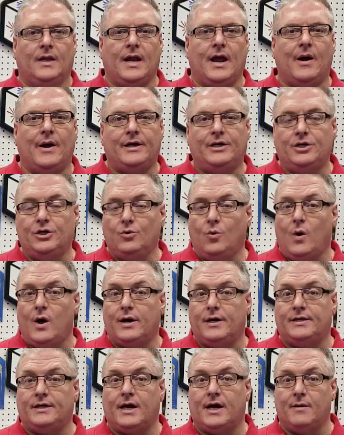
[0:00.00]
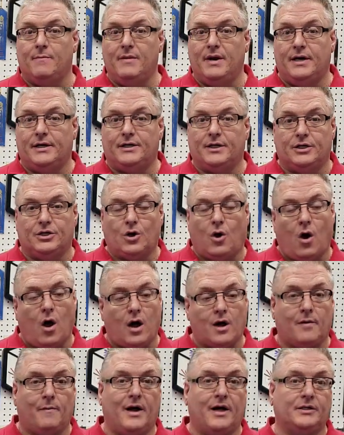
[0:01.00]
Now, I do want to take a minute to
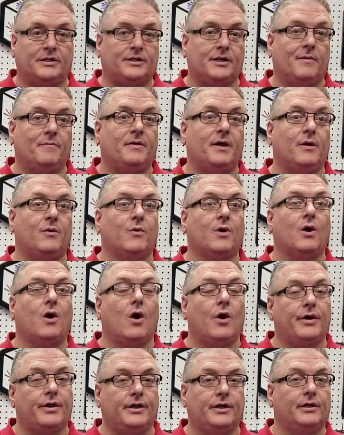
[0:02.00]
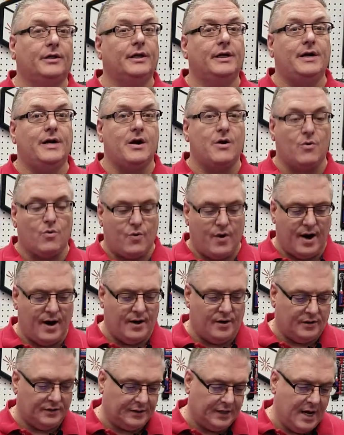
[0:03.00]
talk about something regarding the linear
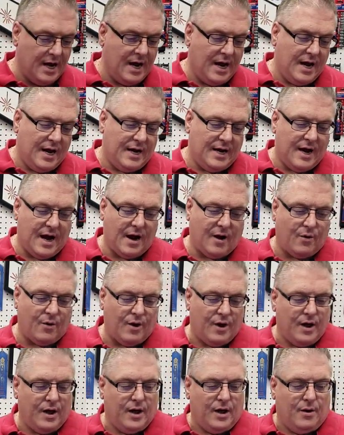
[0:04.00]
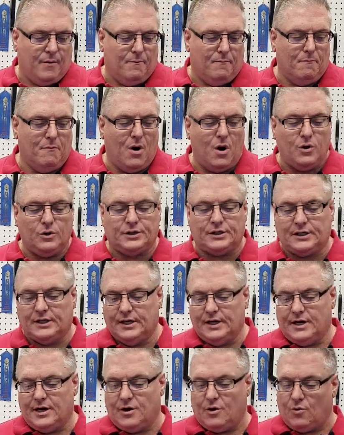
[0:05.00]
rails. Now, most
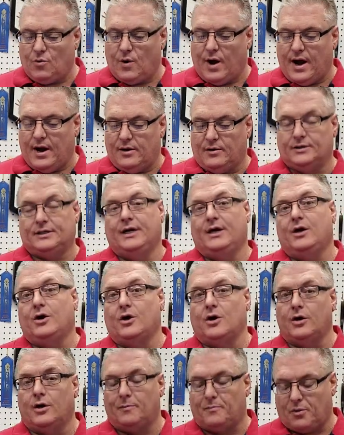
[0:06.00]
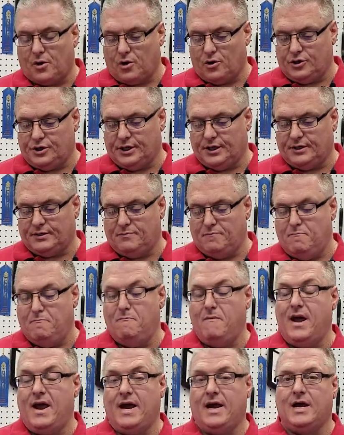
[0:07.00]
linear rails that you're going to purchase
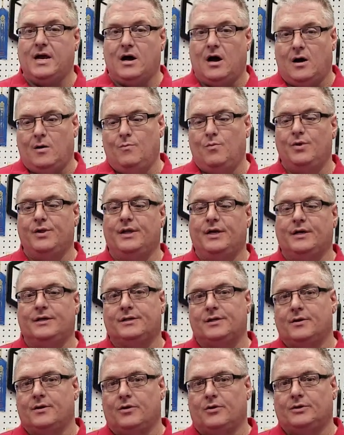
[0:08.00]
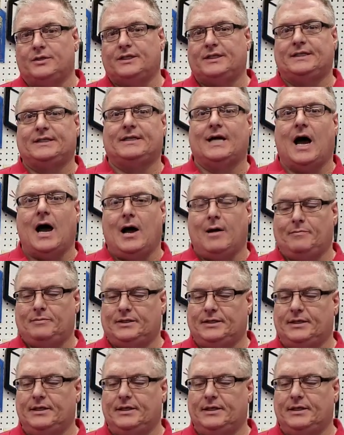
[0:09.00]
may come with these little stops.